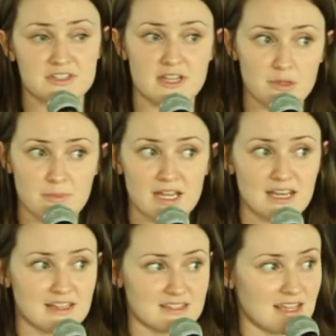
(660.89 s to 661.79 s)
Now you
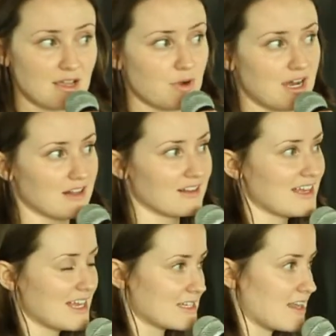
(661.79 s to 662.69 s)
might say, well,
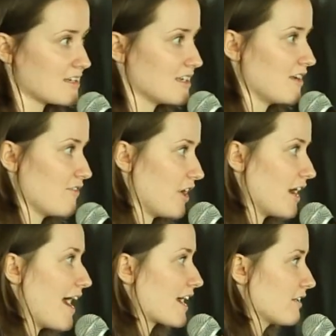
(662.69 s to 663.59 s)
is that data very
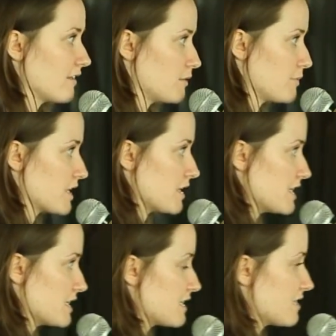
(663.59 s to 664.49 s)
accurate
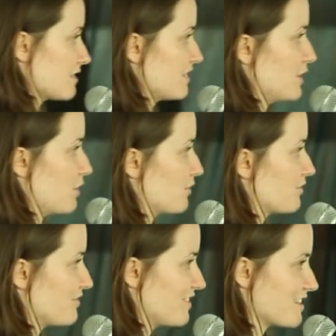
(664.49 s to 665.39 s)
because, you know,
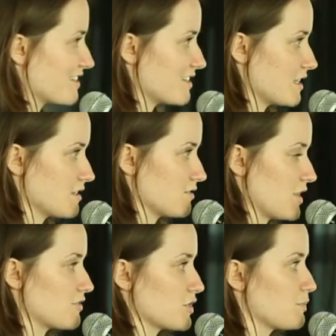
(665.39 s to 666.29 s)
this is
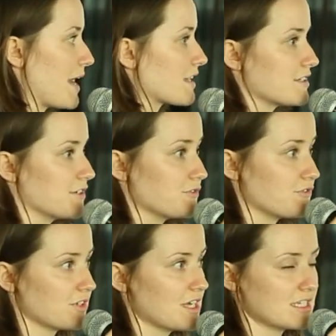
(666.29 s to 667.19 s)
retrospective
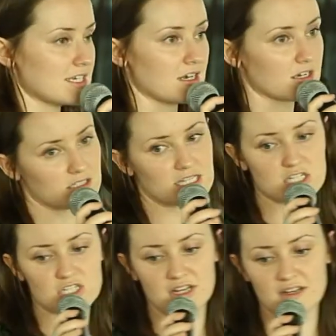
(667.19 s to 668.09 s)
data
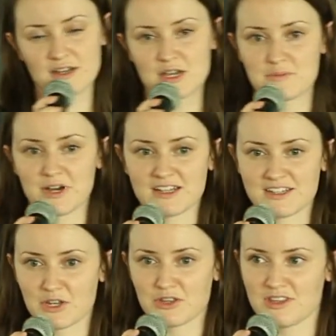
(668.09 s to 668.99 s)
collection, but
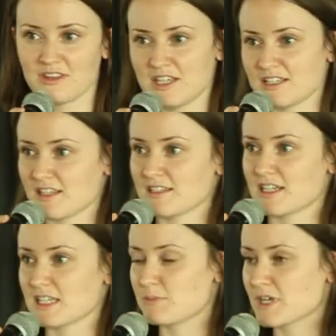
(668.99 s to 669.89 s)
these
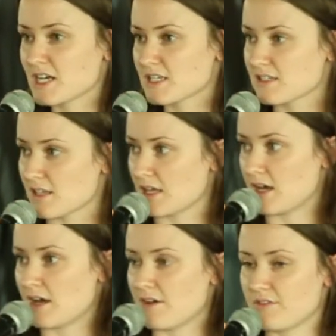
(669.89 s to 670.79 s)
incidents, because
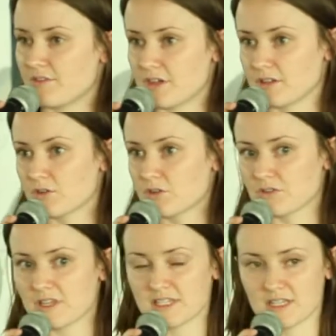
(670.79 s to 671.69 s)
they're local
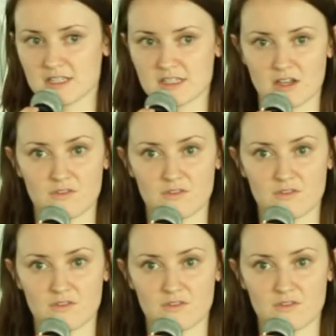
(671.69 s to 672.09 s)
residents,